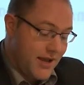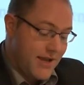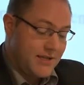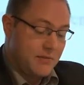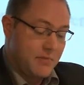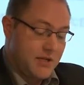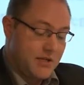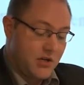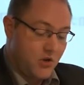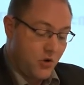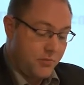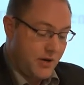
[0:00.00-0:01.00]
at the mint
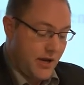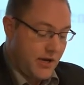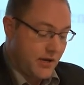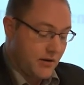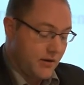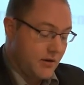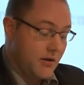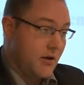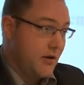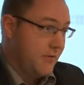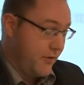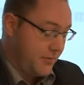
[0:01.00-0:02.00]
in Copenhagen
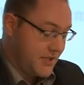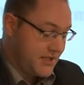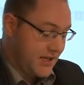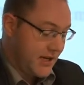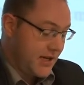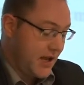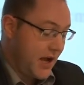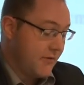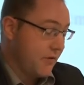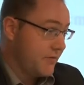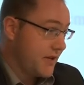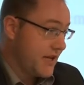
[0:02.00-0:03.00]
from the second
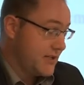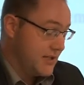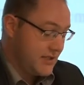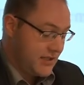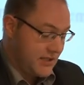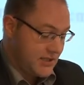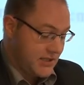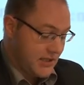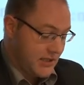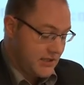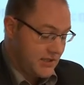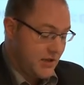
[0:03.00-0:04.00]
half of the
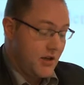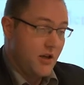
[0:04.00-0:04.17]
1860s,